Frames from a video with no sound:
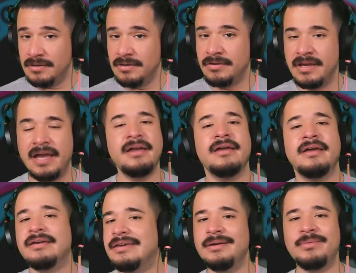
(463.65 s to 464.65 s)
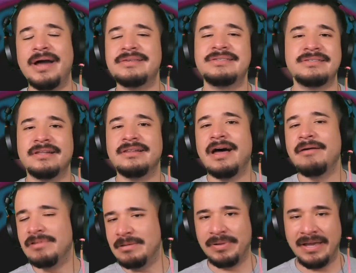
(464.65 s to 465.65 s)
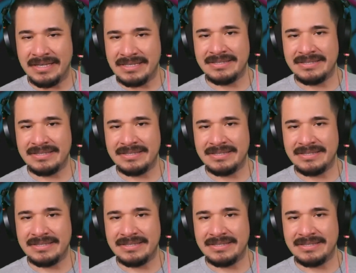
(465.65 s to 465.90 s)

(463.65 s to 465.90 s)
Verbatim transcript: Okay. Key West is a lovely place